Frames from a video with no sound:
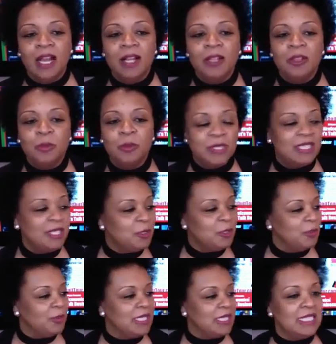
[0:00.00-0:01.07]
the
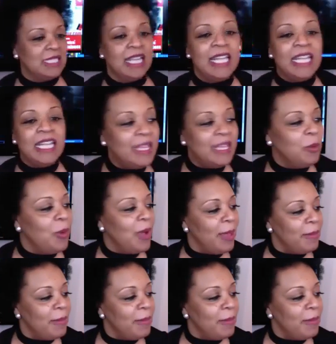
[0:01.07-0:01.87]
participants in the webinar.